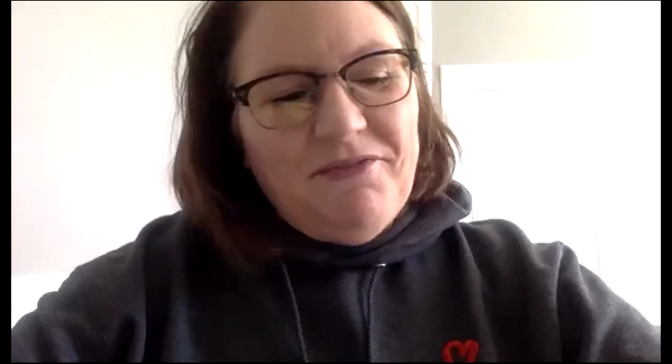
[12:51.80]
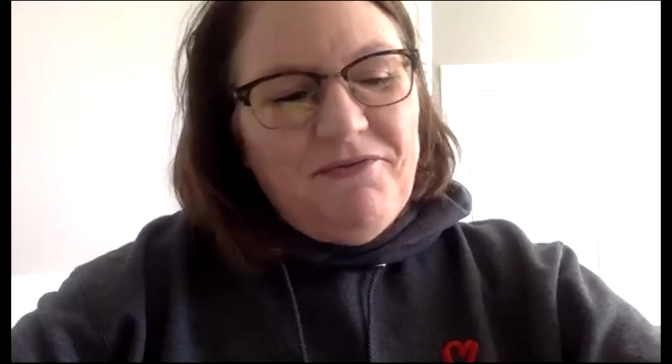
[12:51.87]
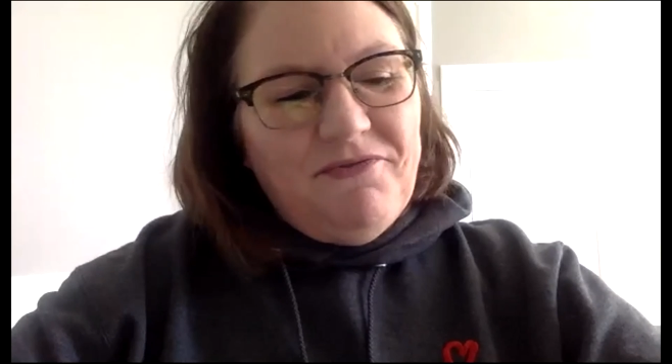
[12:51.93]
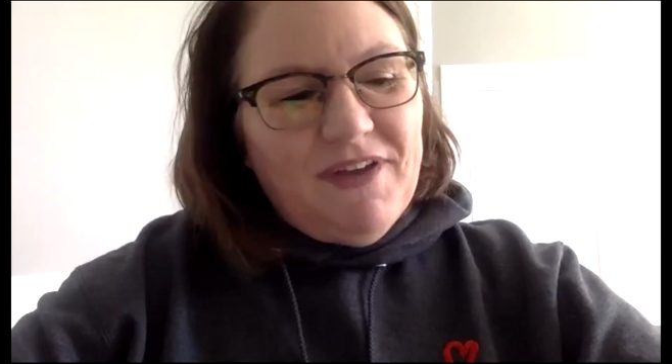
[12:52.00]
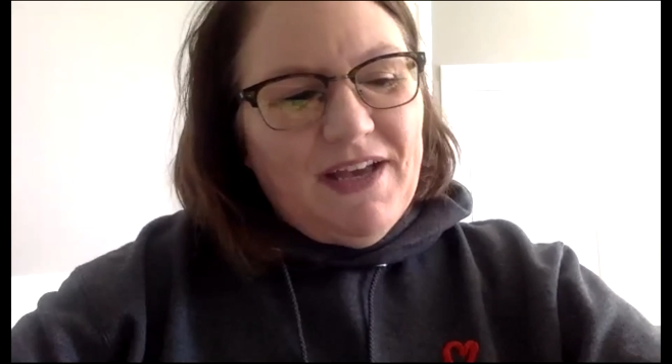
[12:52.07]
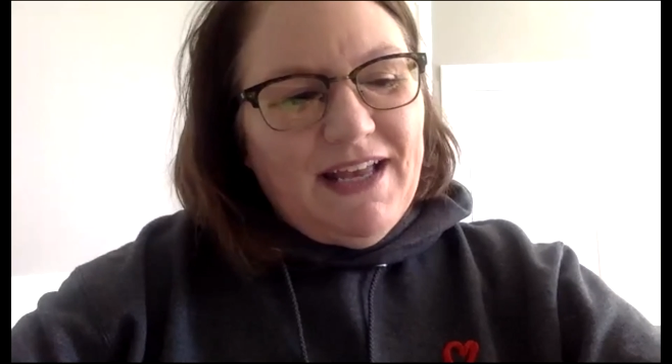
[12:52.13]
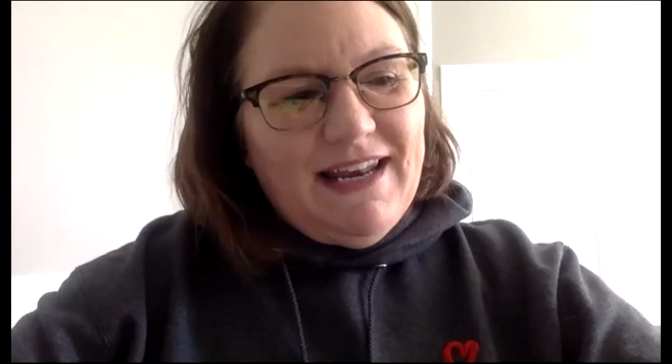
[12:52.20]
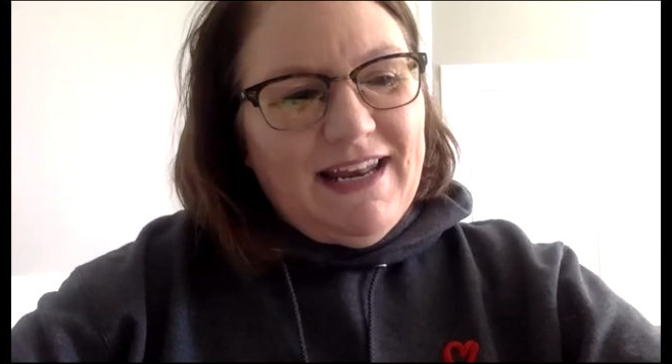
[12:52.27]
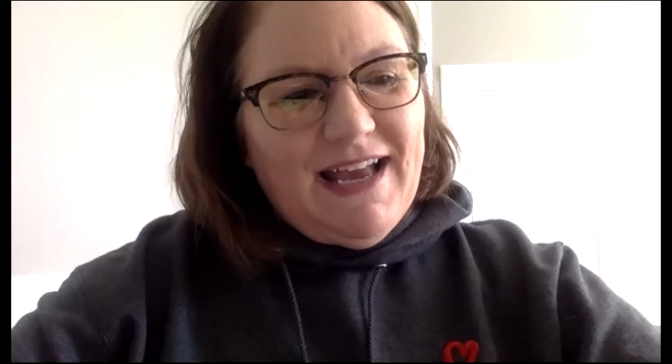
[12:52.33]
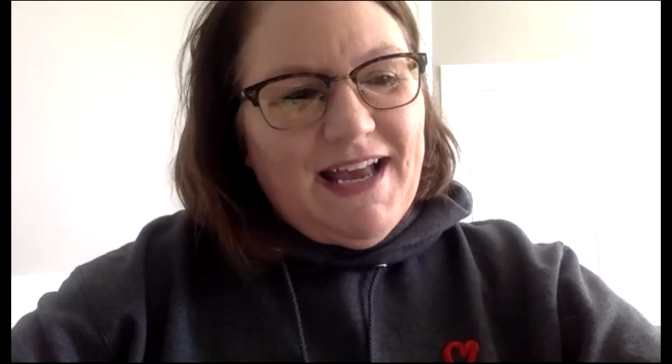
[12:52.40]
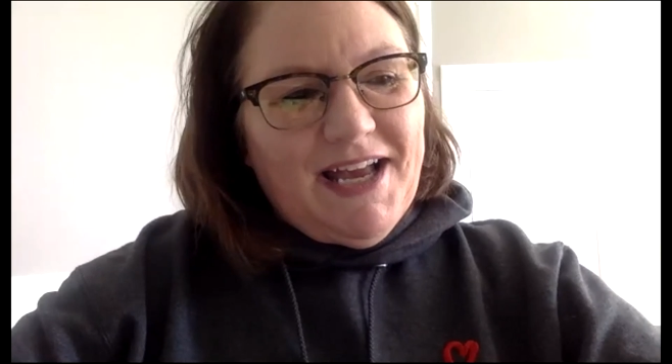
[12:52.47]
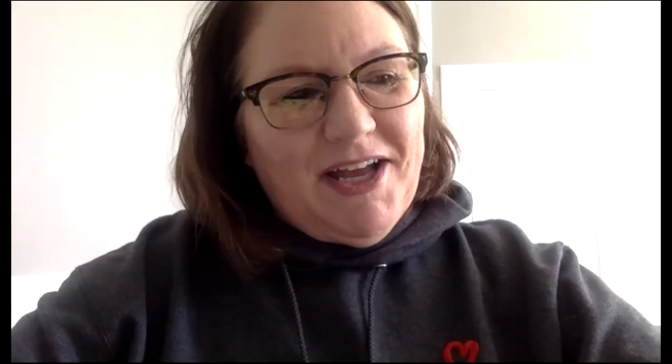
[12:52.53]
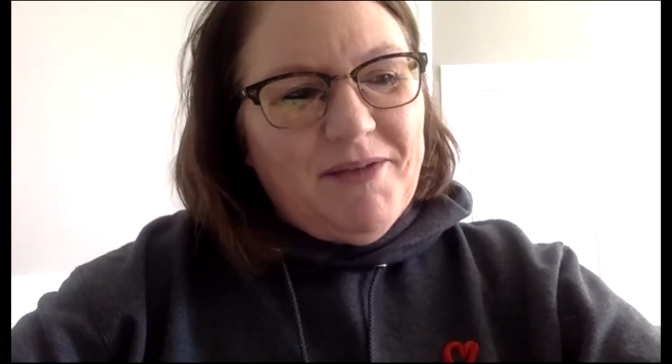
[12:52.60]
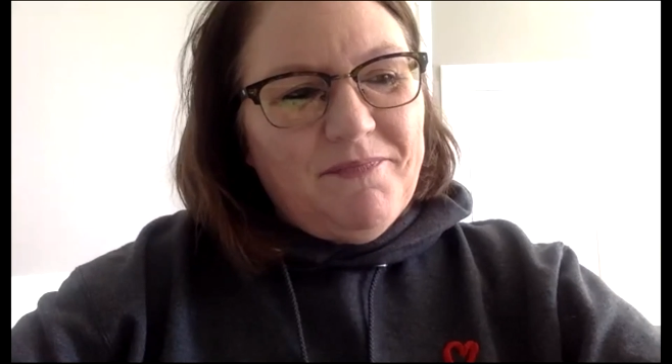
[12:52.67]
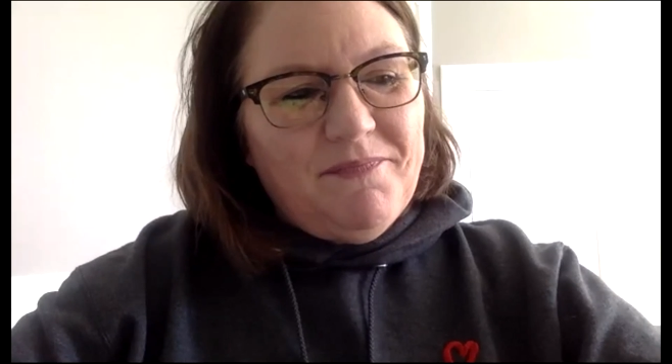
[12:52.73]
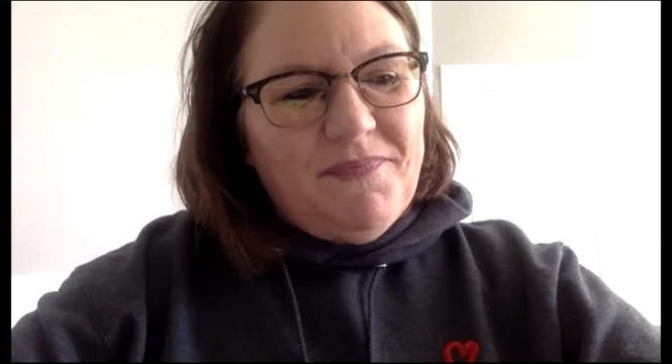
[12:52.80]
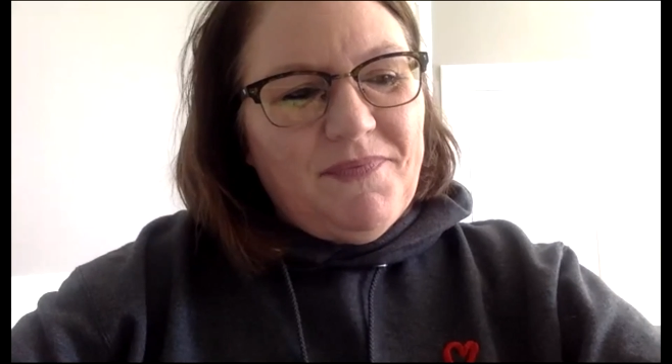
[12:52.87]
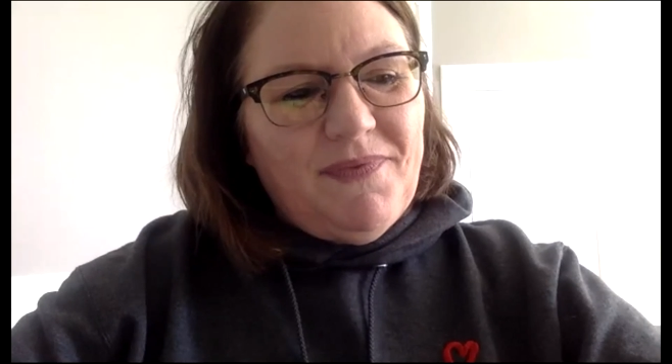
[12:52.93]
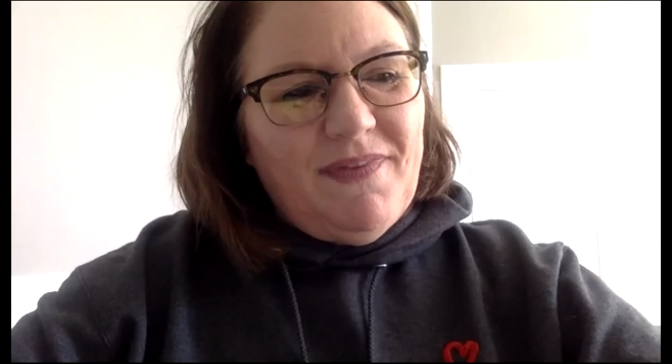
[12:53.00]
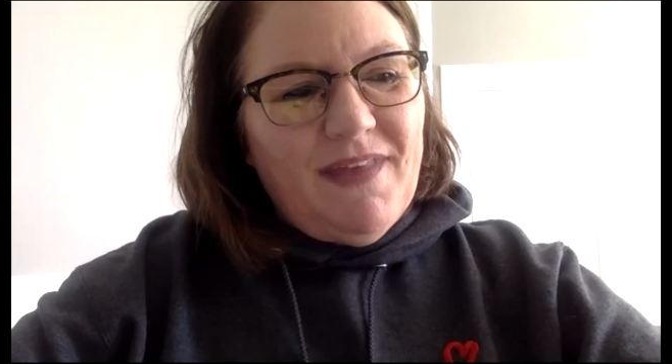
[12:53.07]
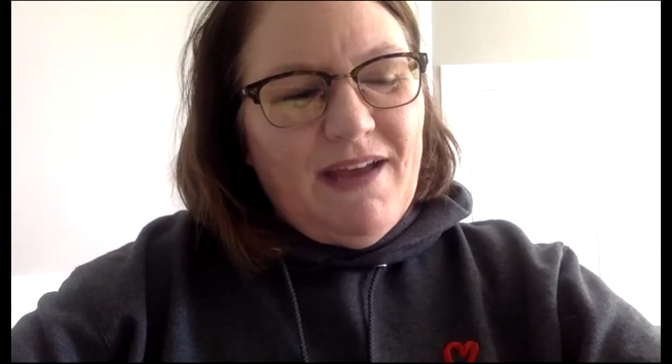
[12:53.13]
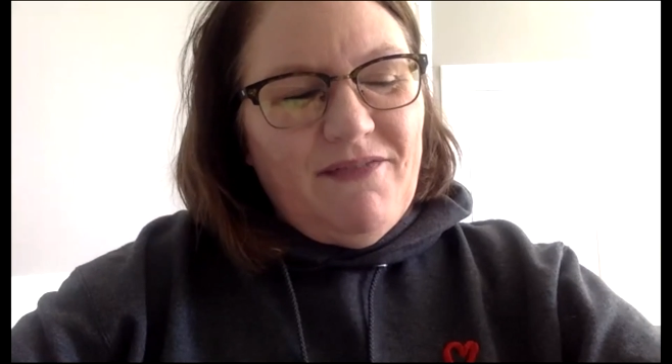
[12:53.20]
of fun. Um,
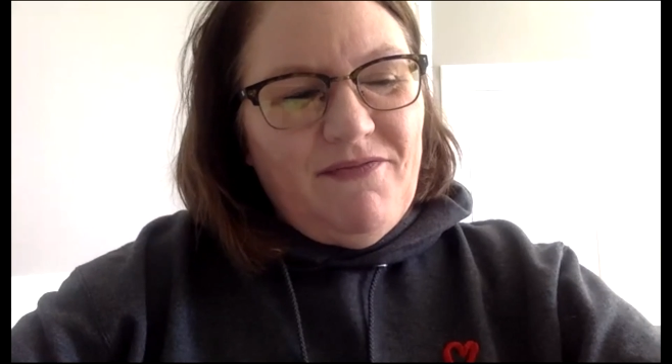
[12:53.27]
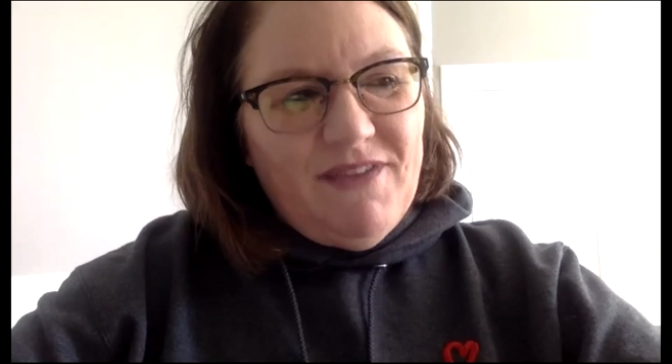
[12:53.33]
I